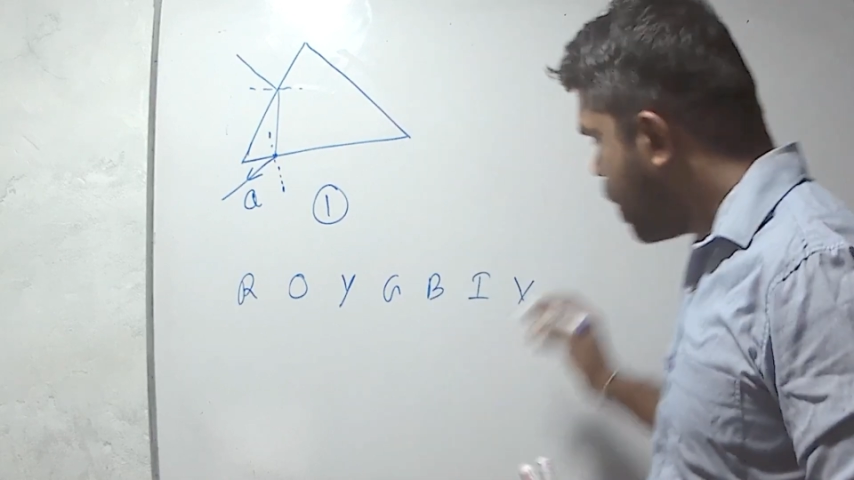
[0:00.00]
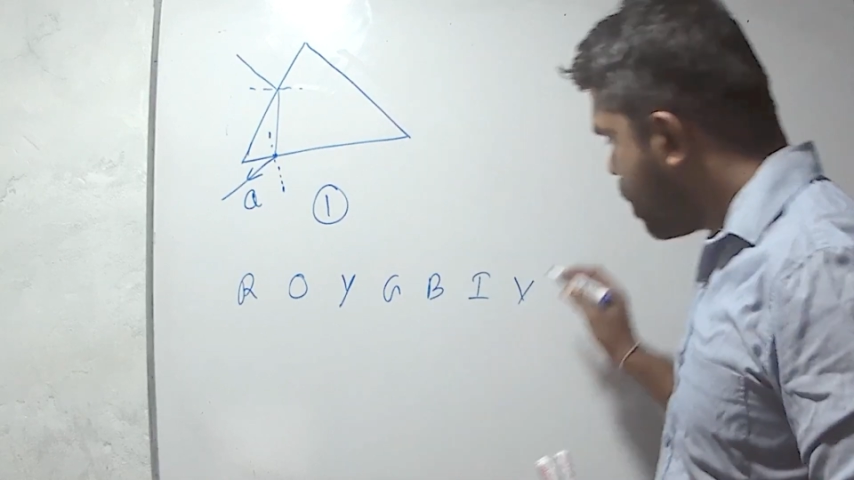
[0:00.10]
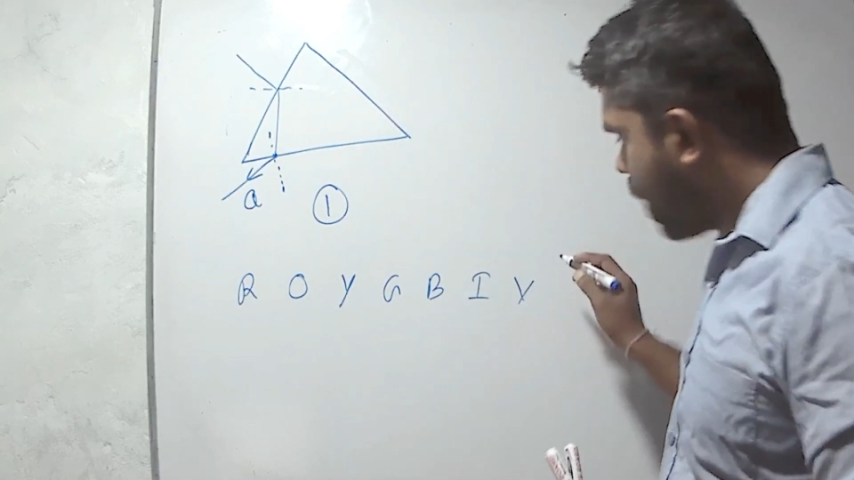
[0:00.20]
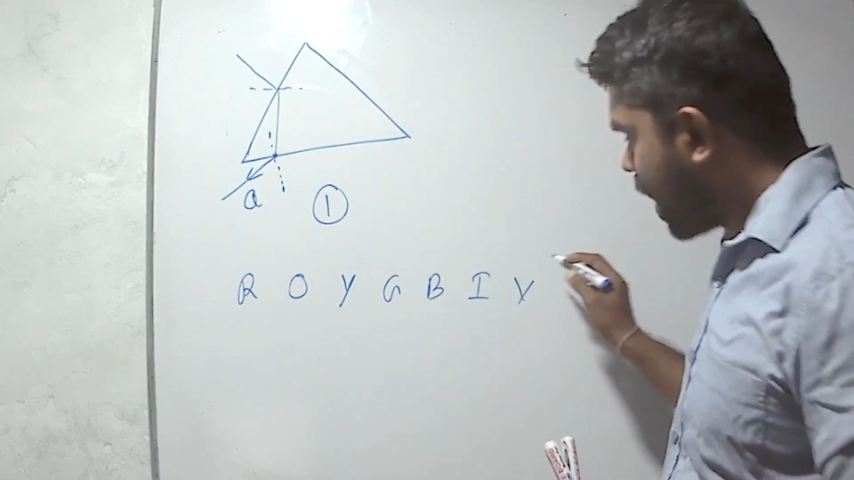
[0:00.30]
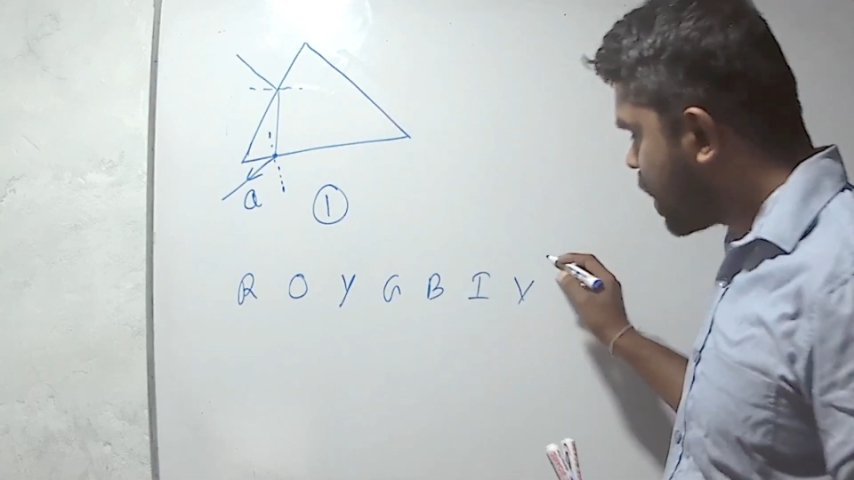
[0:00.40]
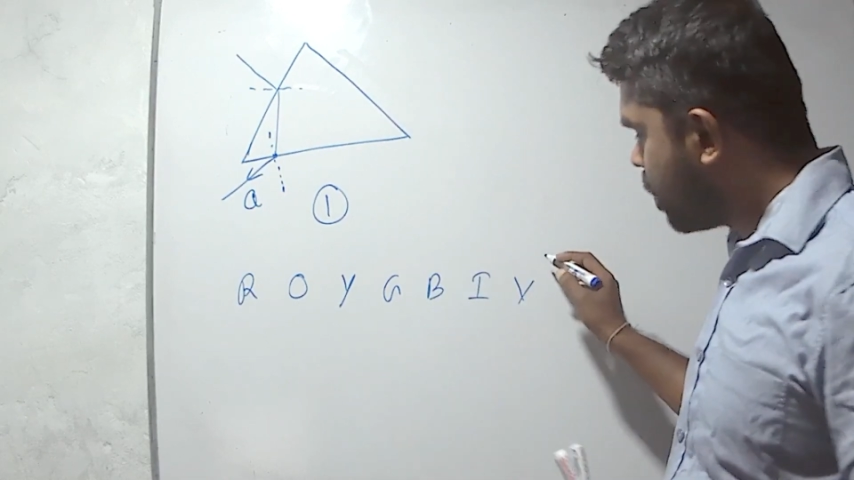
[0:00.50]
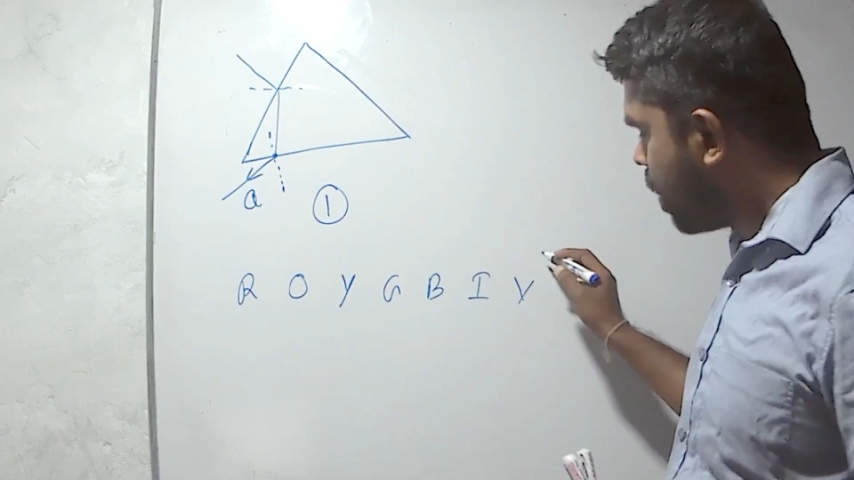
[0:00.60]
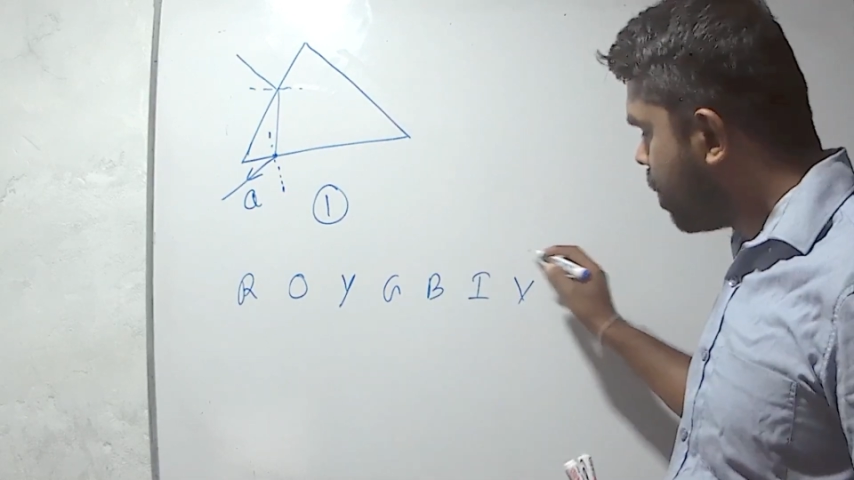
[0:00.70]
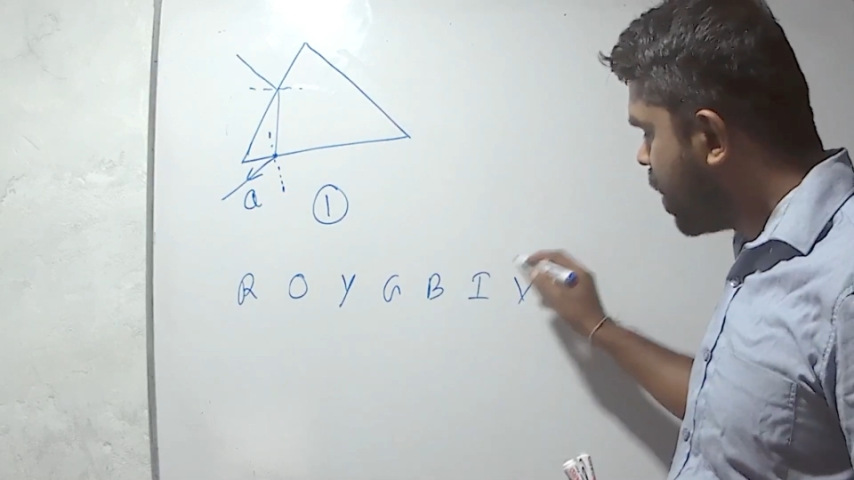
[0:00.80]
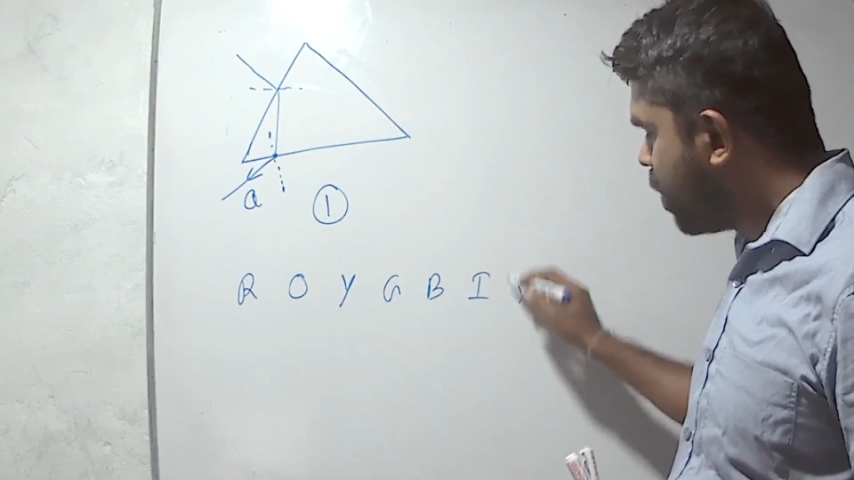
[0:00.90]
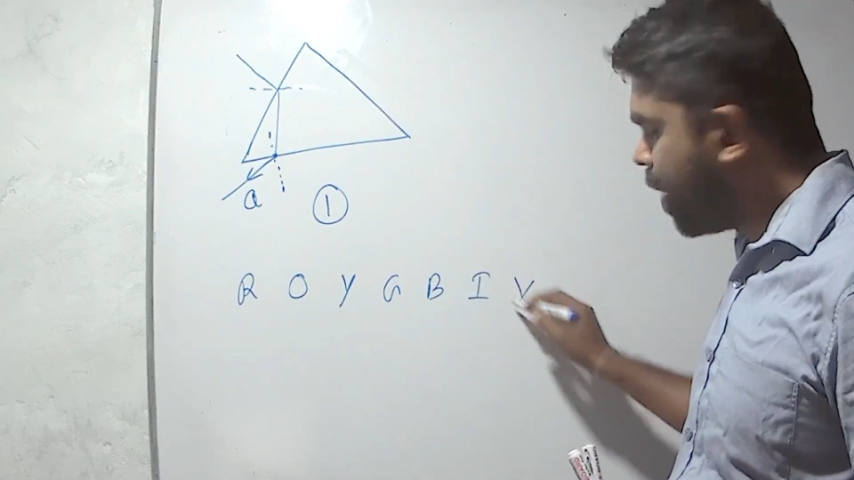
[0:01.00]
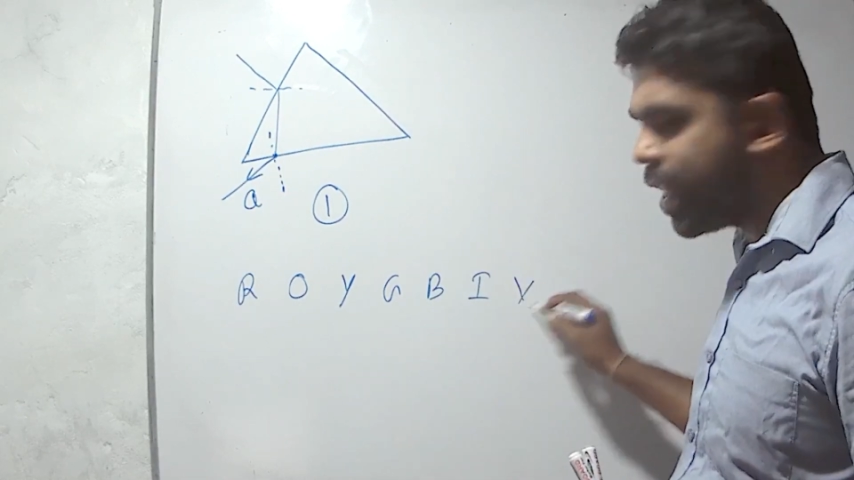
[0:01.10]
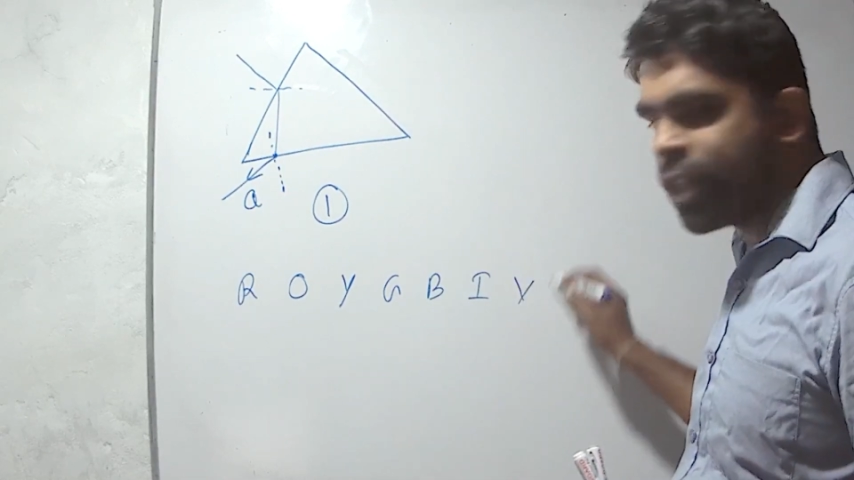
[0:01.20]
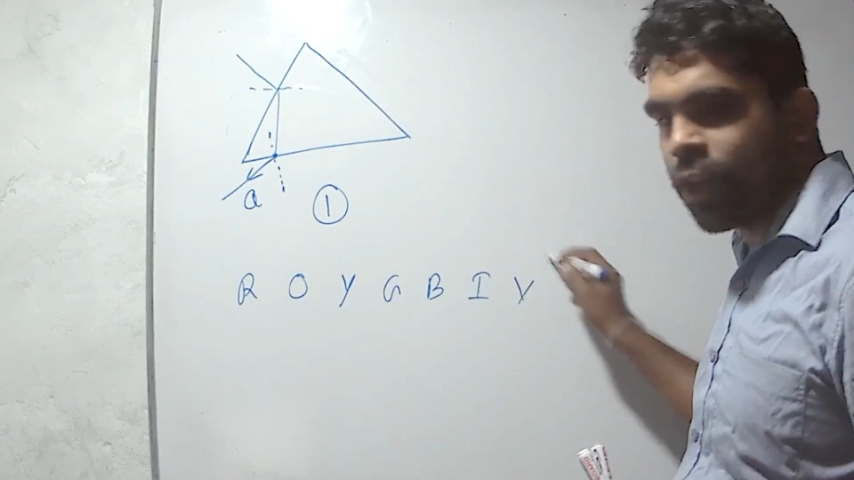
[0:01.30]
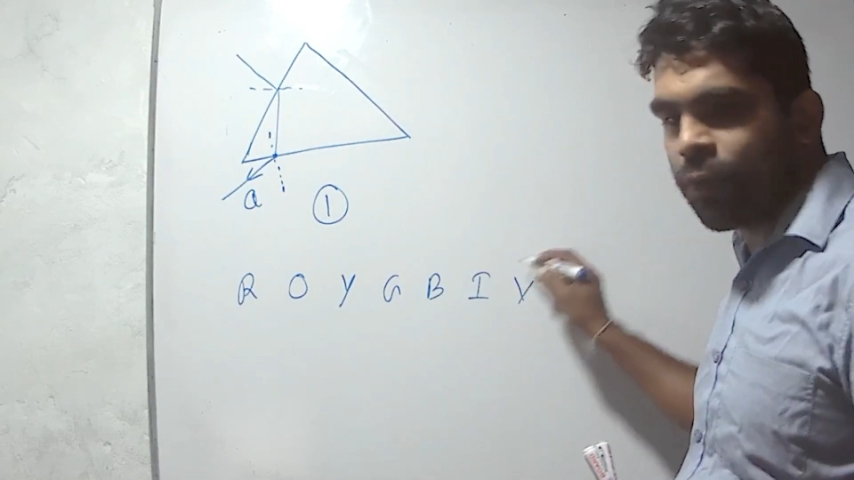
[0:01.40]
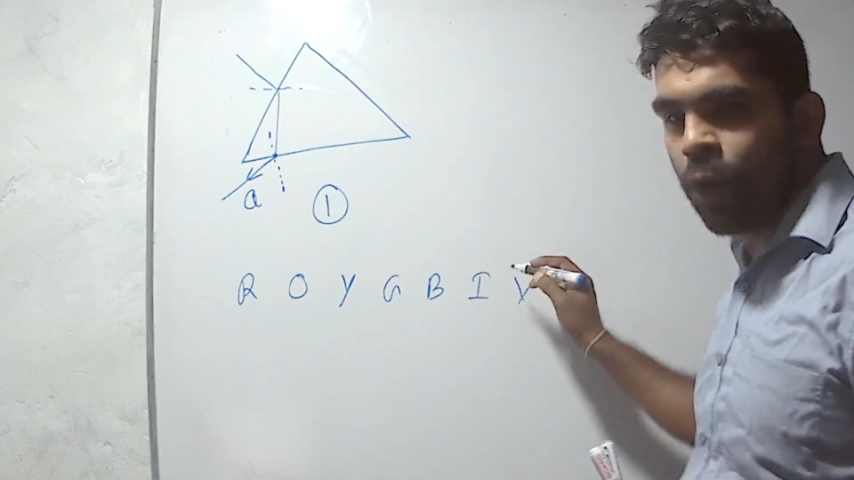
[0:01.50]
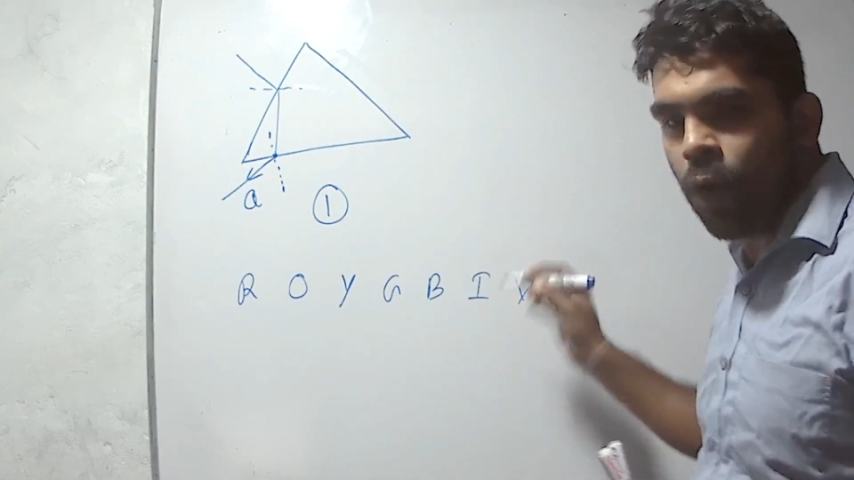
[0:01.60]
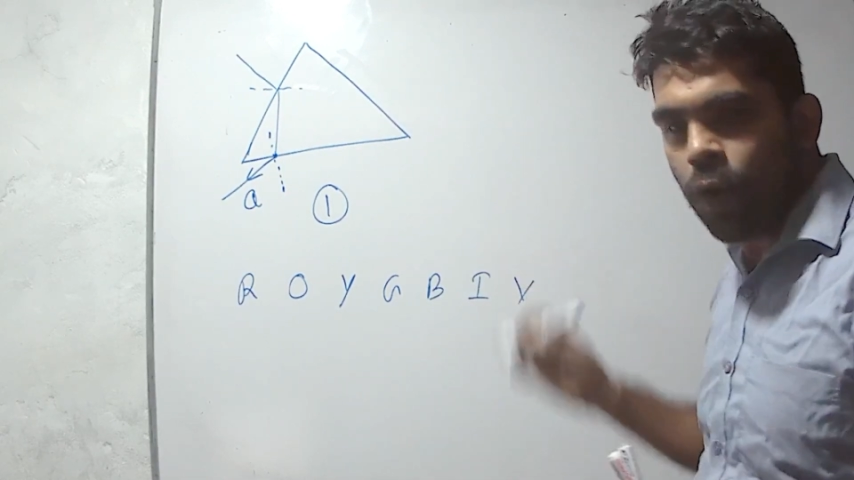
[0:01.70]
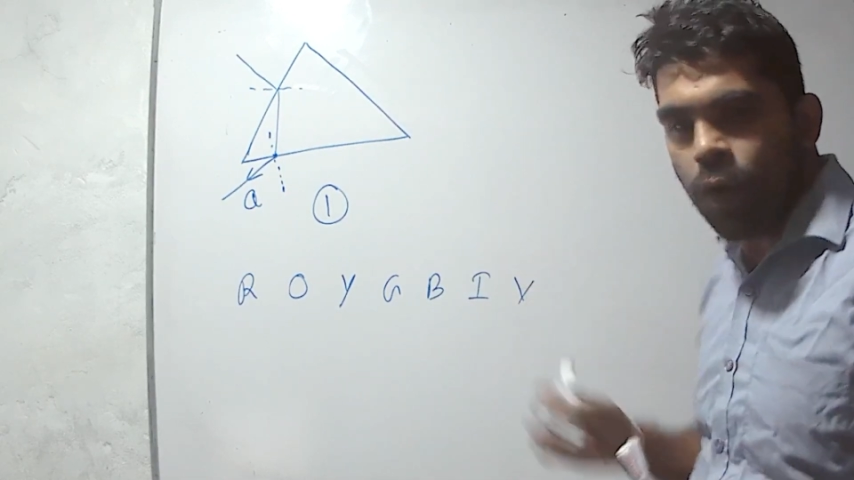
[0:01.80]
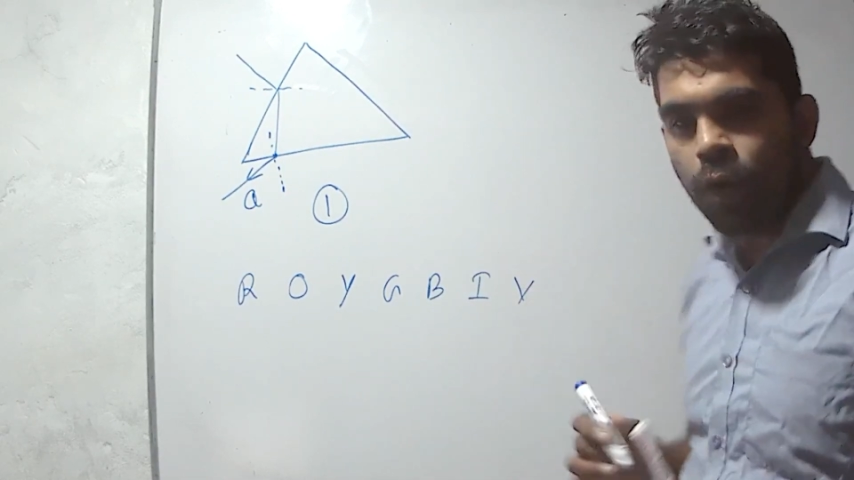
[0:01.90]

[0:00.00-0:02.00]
maximum deviation for